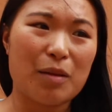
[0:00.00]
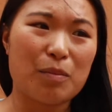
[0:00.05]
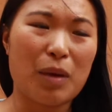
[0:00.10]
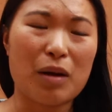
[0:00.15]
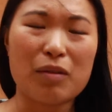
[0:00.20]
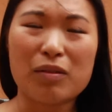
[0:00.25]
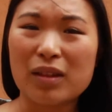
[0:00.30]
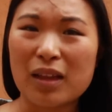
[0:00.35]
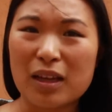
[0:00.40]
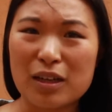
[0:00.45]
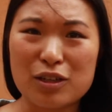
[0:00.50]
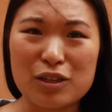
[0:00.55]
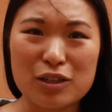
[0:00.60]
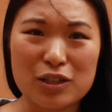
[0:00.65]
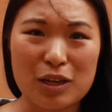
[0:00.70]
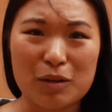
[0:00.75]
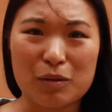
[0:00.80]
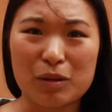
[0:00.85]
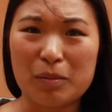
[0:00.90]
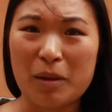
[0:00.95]

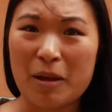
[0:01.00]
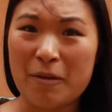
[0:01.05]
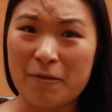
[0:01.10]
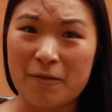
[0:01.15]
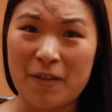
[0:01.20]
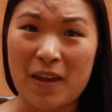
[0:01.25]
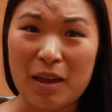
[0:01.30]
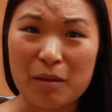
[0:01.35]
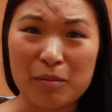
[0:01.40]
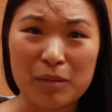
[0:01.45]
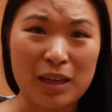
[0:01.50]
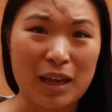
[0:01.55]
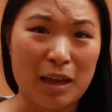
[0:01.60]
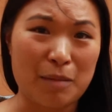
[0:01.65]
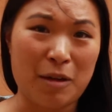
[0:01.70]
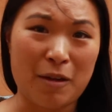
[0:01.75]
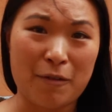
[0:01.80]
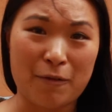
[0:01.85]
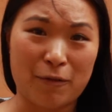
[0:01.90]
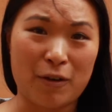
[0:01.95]
relationship with my family
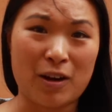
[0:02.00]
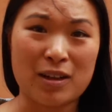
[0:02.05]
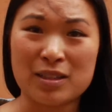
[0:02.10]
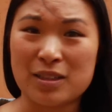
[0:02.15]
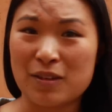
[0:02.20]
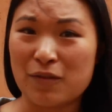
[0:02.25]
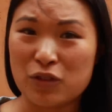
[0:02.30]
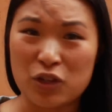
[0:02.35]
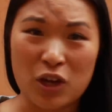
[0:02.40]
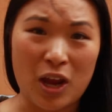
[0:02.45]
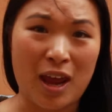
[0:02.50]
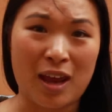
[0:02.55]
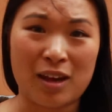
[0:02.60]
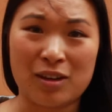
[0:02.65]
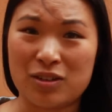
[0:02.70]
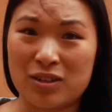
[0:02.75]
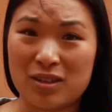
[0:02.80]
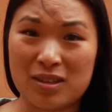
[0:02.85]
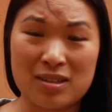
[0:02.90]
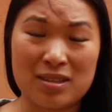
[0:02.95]
and my friends have
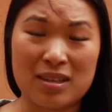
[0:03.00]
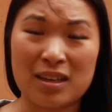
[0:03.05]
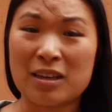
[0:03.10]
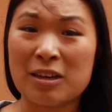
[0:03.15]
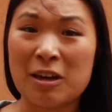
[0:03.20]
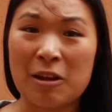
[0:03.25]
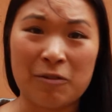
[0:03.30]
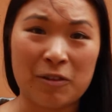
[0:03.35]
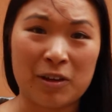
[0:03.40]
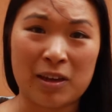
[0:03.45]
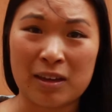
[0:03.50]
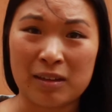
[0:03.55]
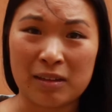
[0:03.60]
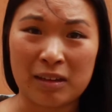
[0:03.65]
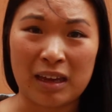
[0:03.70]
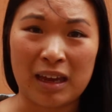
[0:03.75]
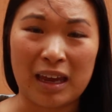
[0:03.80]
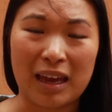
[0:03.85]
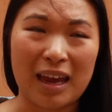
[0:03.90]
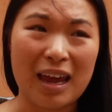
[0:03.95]
changed
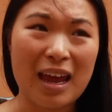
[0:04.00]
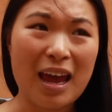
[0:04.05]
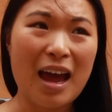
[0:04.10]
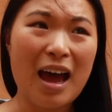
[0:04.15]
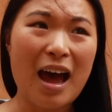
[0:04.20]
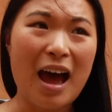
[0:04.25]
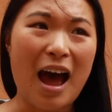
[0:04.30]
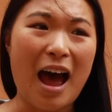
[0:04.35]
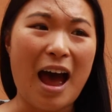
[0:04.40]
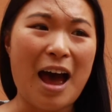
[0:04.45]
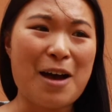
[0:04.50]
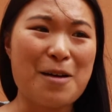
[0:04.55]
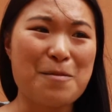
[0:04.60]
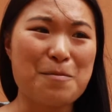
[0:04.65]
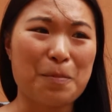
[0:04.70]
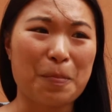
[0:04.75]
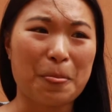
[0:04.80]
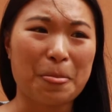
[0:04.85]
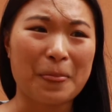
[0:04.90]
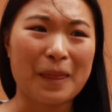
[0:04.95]
significantly.
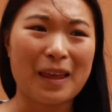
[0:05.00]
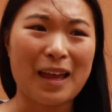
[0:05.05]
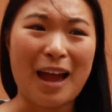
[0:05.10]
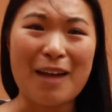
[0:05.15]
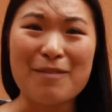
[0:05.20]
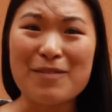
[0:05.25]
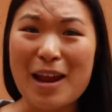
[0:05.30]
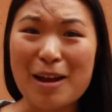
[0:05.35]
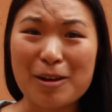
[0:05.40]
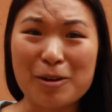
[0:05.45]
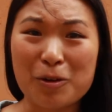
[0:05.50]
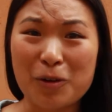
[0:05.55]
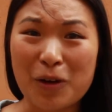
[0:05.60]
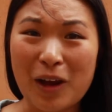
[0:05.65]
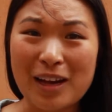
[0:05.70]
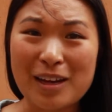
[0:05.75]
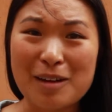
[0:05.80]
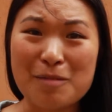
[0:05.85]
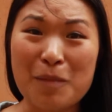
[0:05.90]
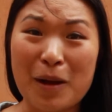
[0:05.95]
I've now
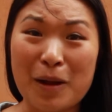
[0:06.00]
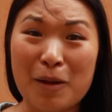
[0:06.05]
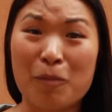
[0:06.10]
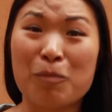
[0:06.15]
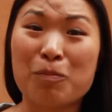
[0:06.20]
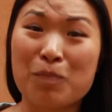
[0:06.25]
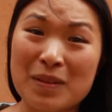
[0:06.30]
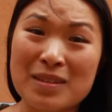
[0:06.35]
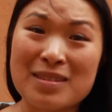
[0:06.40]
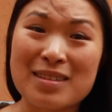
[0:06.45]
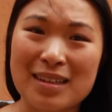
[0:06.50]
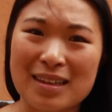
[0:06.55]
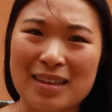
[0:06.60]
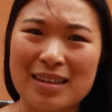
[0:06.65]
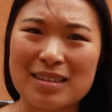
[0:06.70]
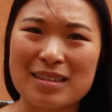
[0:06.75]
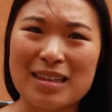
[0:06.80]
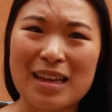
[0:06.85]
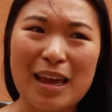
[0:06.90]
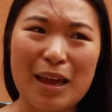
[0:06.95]
created my own
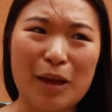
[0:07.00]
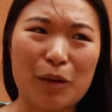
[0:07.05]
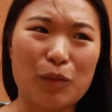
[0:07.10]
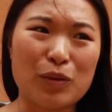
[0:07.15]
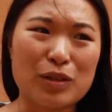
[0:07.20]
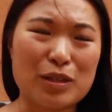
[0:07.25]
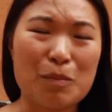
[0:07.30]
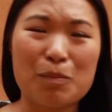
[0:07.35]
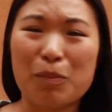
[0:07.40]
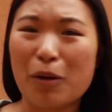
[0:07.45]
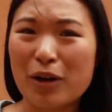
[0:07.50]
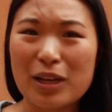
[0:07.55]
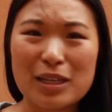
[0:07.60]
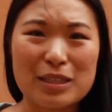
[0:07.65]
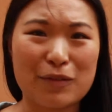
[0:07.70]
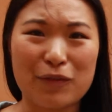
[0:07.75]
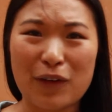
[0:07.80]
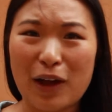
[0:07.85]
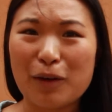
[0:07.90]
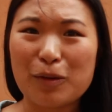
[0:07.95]
business, which
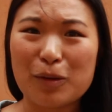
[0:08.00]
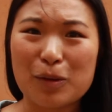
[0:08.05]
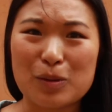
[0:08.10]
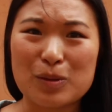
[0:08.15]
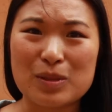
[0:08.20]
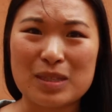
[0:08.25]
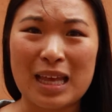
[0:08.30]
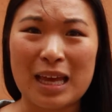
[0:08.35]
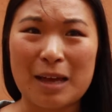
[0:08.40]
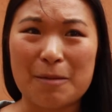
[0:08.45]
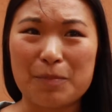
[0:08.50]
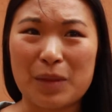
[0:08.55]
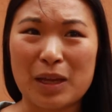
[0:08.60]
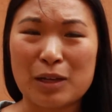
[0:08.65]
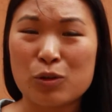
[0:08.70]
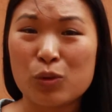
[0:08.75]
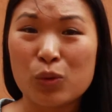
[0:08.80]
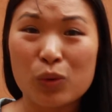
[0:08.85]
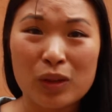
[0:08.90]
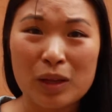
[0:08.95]
embodies values that
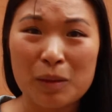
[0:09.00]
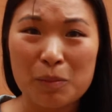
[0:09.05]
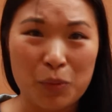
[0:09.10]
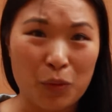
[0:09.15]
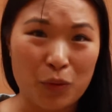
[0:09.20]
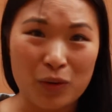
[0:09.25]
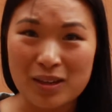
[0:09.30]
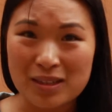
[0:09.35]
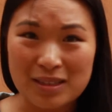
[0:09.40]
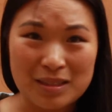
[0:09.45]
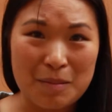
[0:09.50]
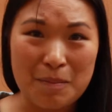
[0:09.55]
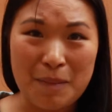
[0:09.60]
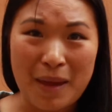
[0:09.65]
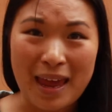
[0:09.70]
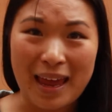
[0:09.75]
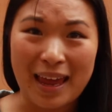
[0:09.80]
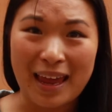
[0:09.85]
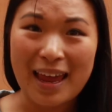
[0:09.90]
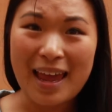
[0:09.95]
are truly important to
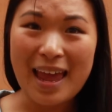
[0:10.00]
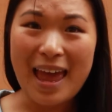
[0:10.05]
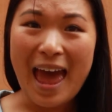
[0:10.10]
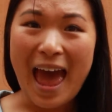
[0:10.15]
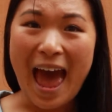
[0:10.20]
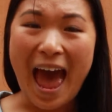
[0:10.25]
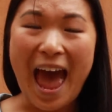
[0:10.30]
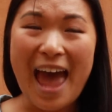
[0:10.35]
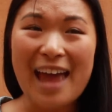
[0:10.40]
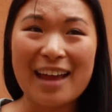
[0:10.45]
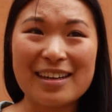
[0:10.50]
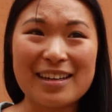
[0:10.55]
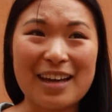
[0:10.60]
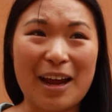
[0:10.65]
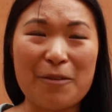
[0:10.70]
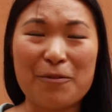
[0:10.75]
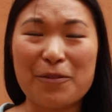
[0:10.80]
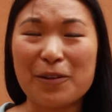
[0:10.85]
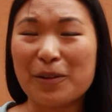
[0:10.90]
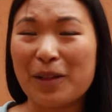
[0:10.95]
me. And
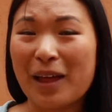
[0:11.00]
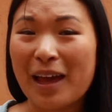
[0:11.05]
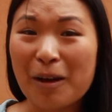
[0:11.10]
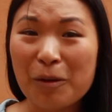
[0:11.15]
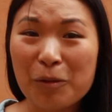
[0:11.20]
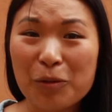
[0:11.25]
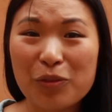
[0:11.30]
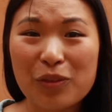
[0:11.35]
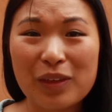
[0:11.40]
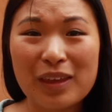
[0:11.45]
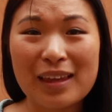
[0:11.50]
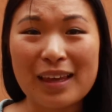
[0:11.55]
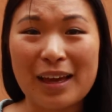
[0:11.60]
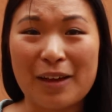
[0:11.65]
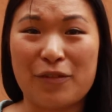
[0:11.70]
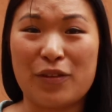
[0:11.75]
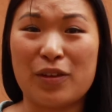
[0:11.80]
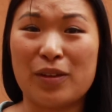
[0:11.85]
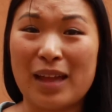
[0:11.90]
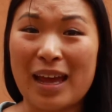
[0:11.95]
I feel healthy,
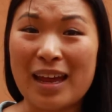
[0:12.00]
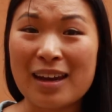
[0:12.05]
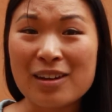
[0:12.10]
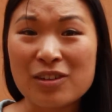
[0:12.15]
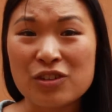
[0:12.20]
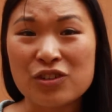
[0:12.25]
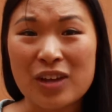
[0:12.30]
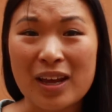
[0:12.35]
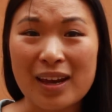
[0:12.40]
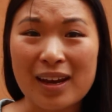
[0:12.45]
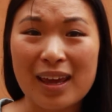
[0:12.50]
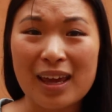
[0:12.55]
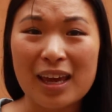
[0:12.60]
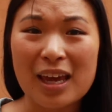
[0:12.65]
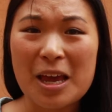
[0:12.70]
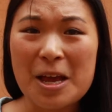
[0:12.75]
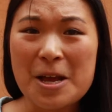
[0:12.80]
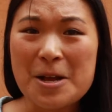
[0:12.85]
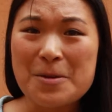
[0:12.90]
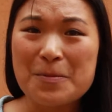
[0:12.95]
I feel energetic,
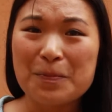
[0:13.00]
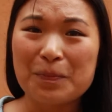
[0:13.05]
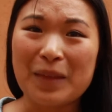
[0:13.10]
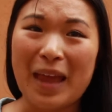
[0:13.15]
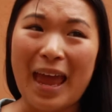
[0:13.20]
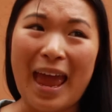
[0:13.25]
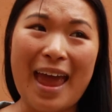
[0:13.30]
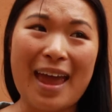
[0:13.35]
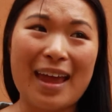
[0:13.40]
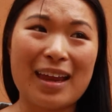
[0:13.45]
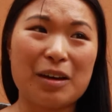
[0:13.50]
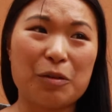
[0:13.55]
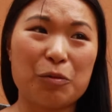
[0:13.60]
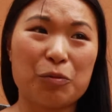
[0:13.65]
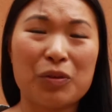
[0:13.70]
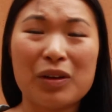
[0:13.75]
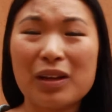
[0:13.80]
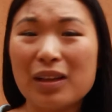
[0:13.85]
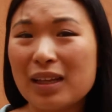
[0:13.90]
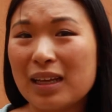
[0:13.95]
and
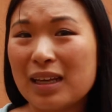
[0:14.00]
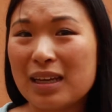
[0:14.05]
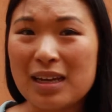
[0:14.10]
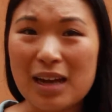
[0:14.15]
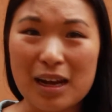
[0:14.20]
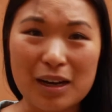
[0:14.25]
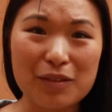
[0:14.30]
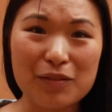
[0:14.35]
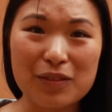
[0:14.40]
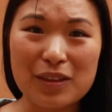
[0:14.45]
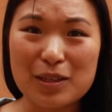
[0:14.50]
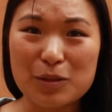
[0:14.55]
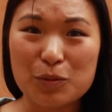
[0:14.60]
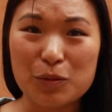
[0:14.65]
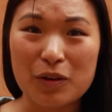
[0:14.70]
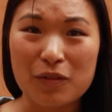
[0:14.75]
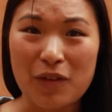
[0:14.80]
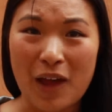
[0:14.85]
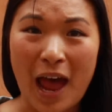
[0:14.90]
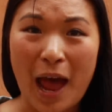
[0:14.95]
really none of this
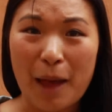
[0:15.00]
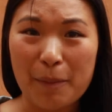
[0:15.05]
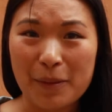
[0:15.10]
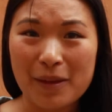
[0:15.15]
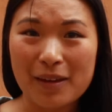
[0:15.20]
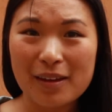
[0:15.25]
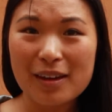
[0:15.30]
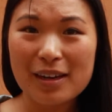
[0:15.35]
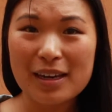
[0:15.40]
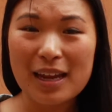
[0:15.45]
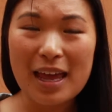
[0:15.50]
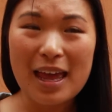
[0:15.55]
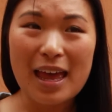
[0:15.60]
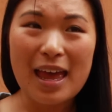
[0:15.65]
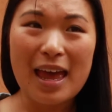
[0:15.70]
would have happened